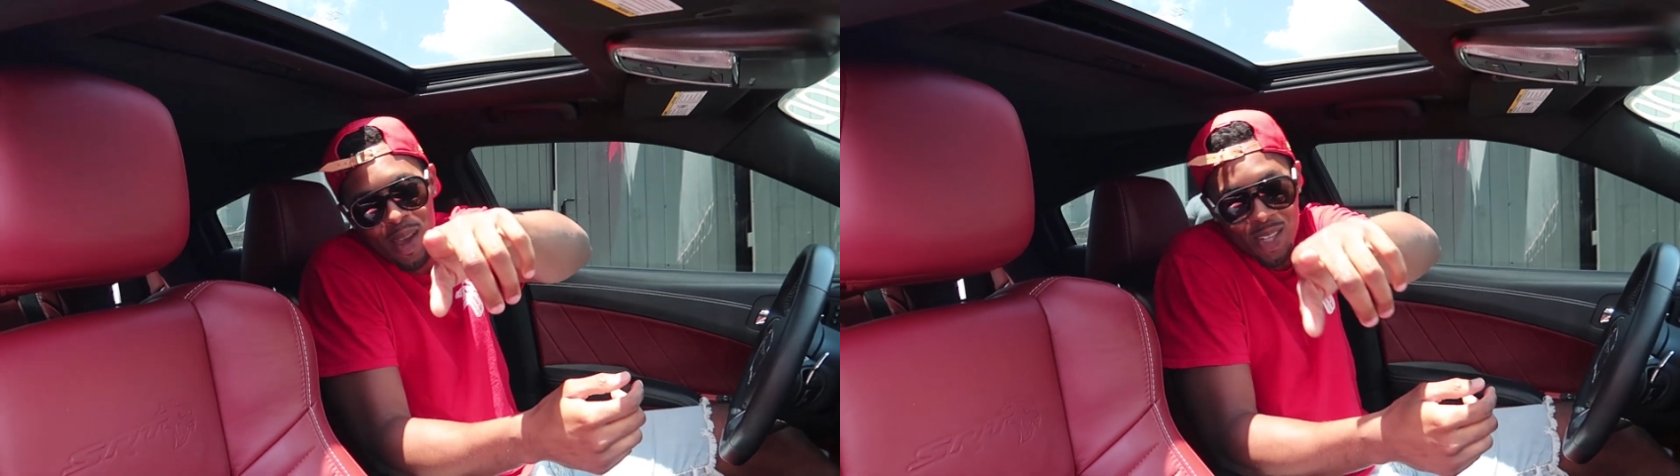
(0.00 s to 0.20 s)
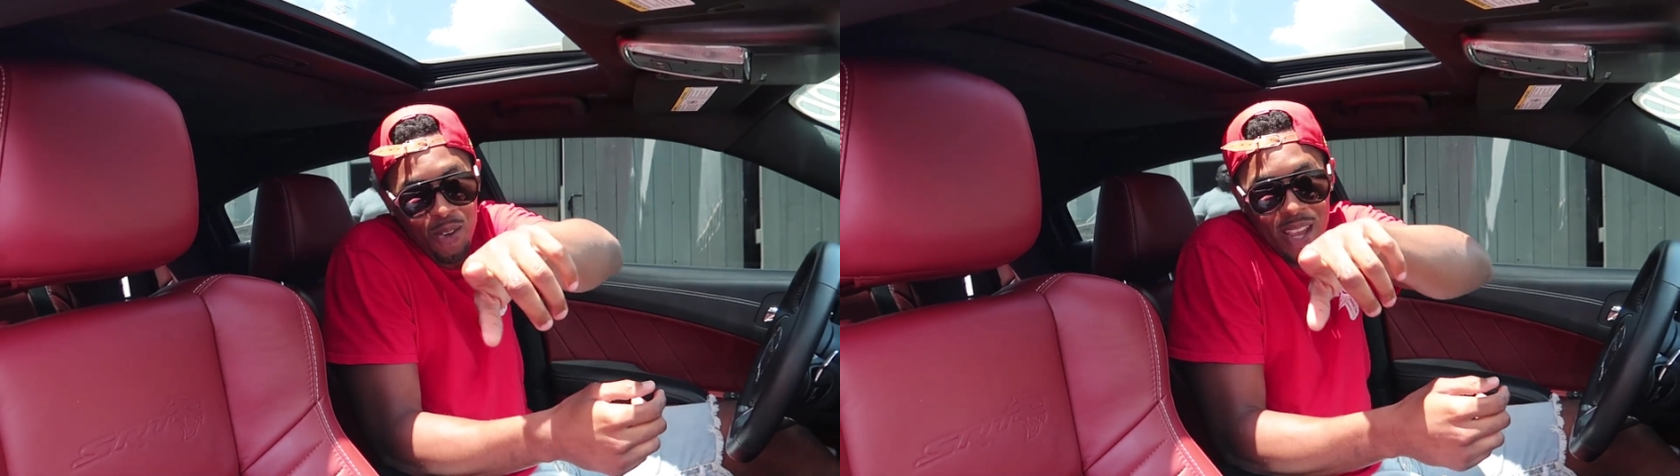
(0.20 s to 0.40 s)

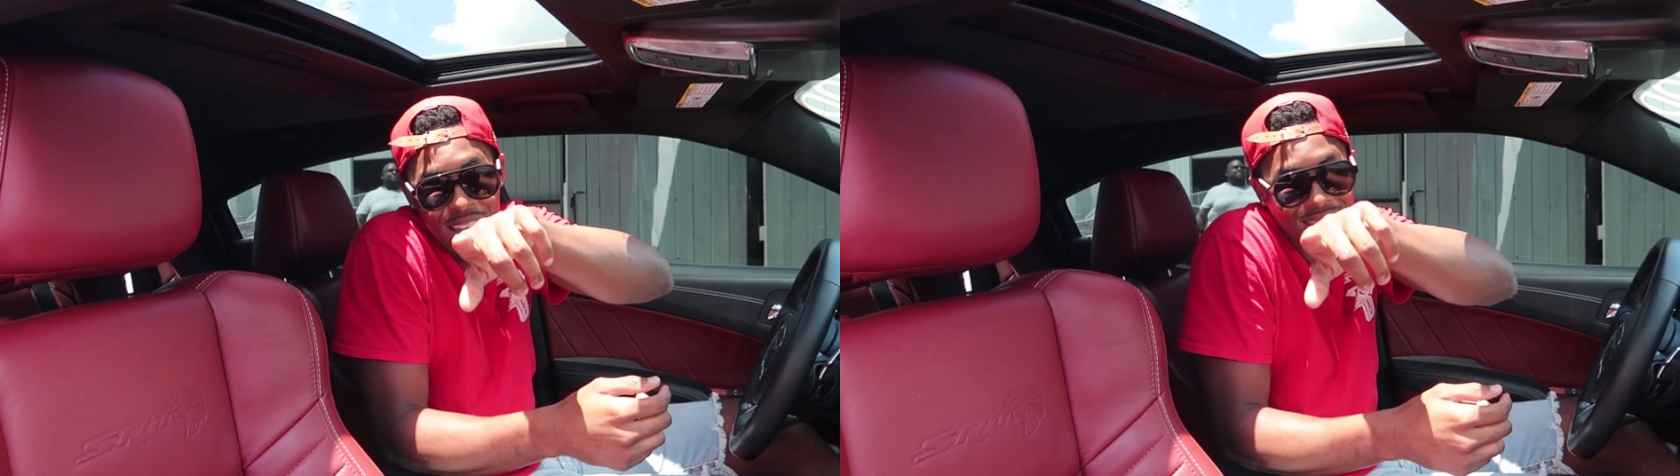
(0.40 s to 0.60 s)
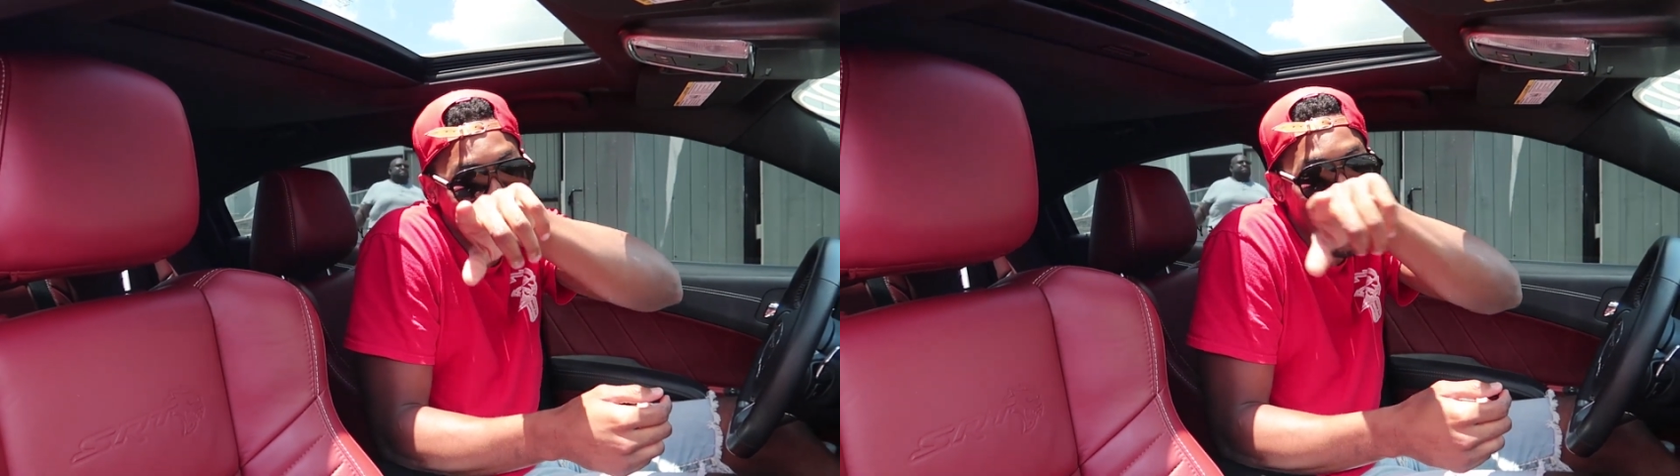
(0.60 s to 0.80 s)
Make sure
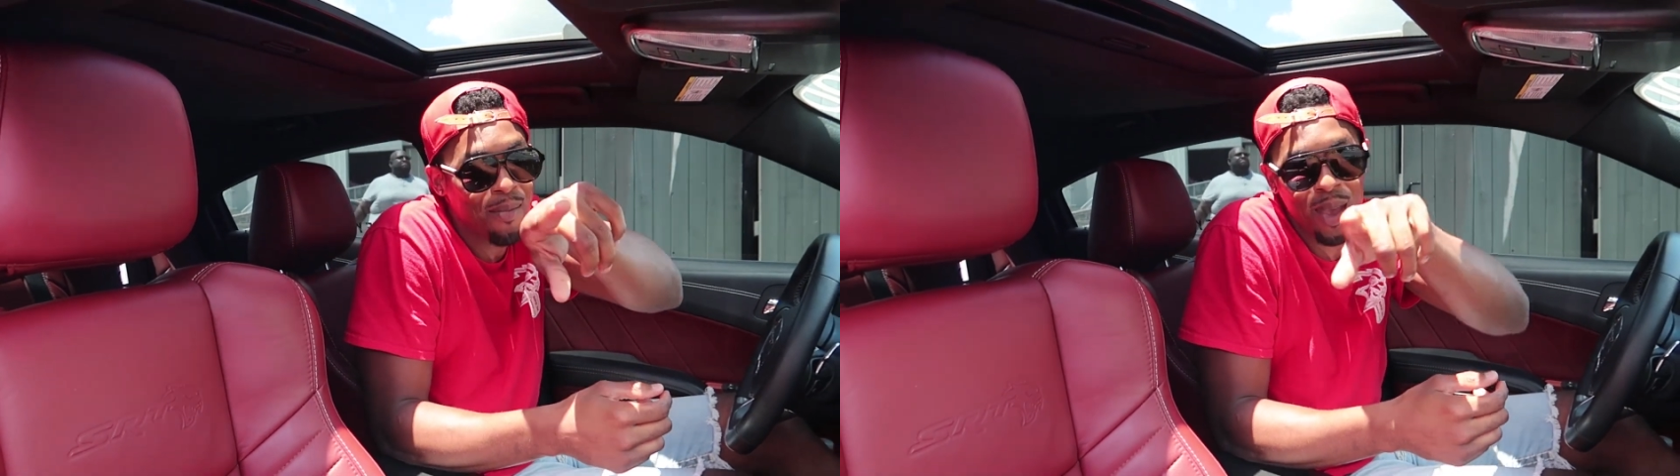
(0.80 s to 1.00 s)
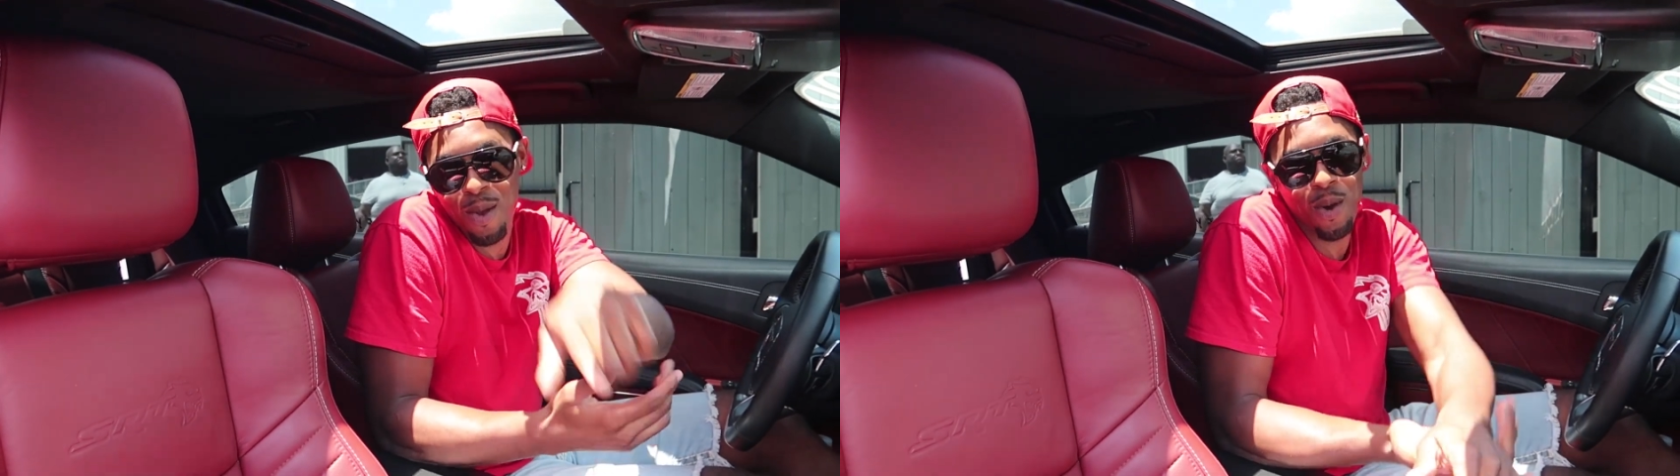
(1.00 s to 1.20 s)
y'all
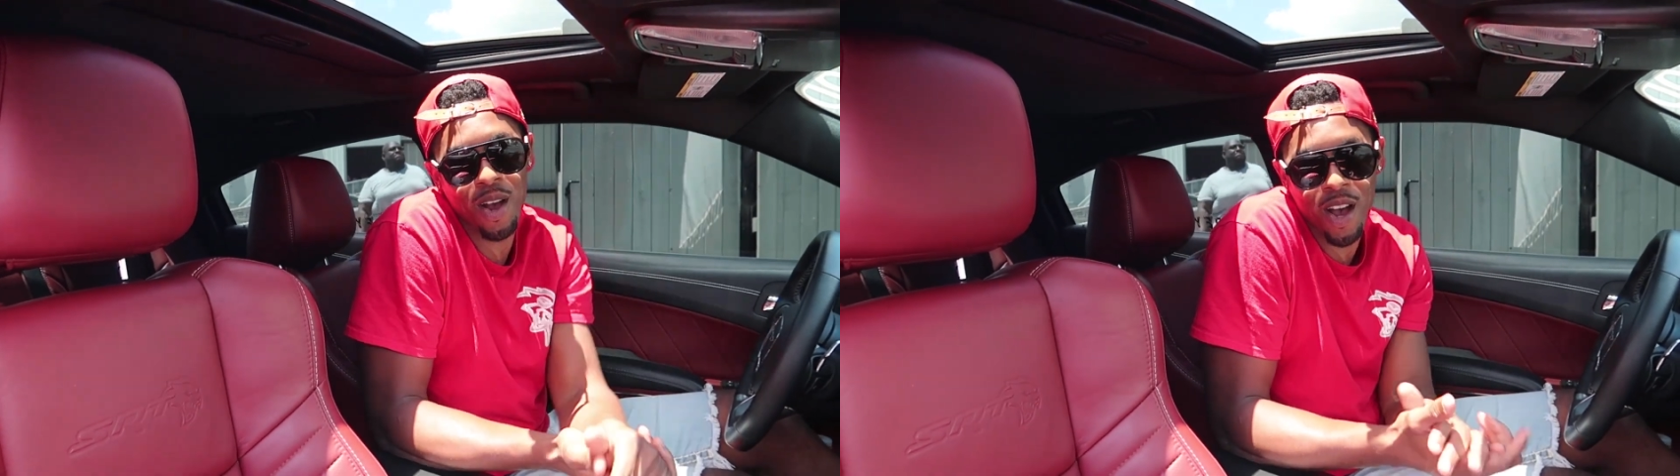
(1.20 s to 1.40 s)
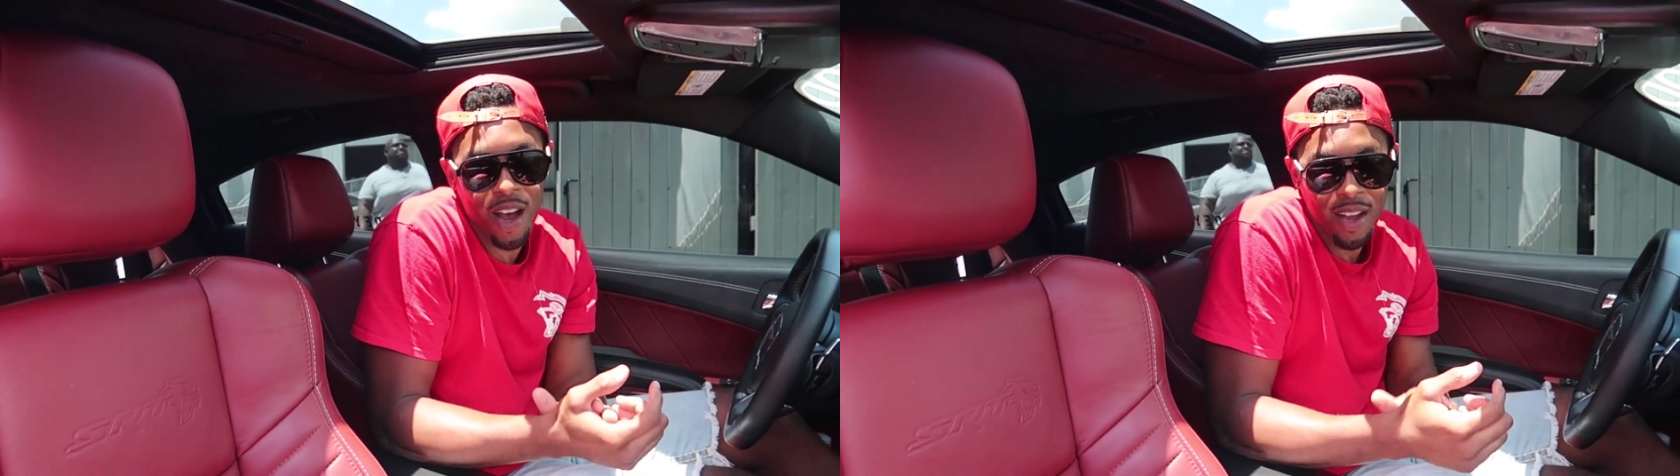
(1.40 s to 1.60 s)
tap in
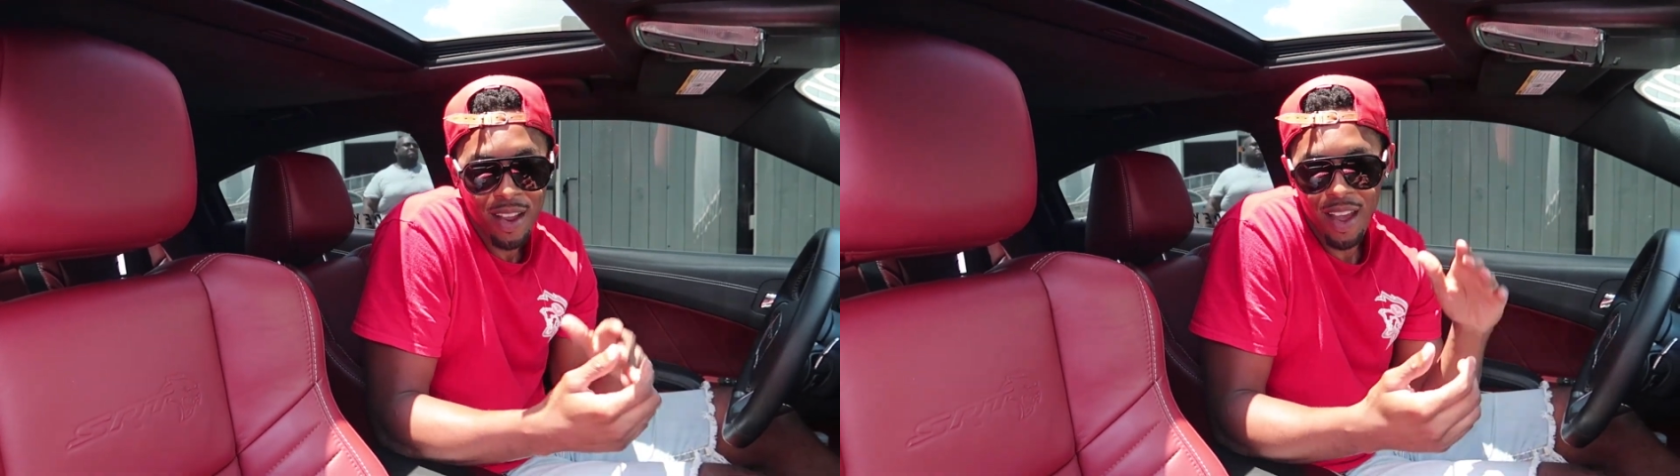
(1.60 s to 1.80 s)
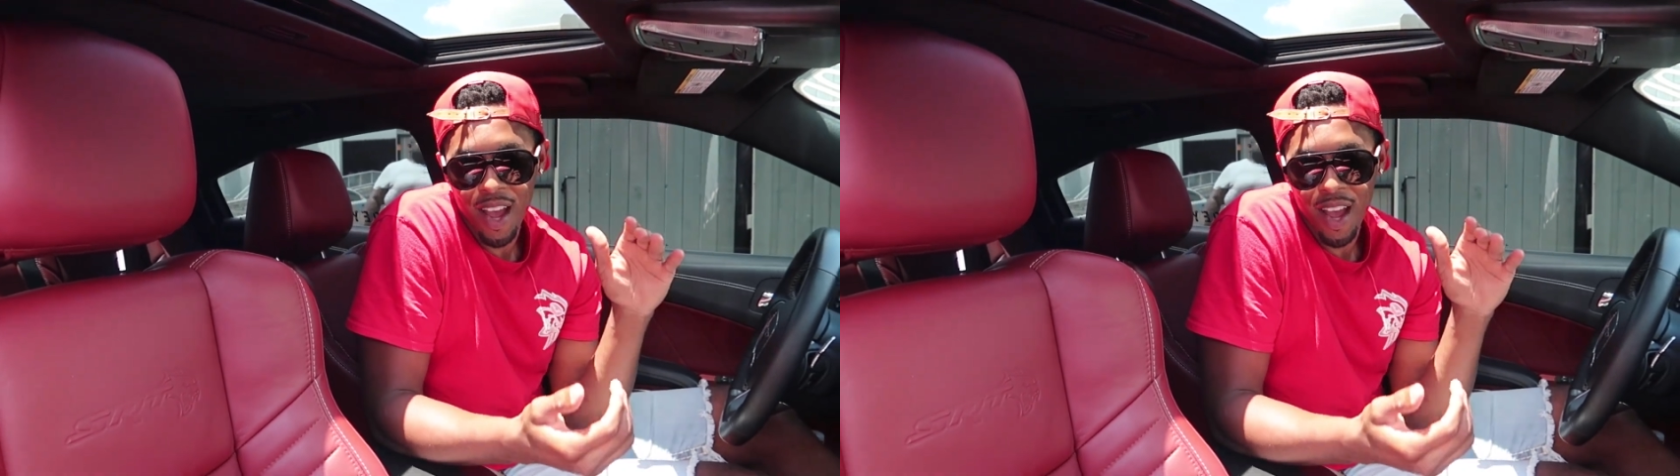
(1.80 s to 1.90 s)
with her.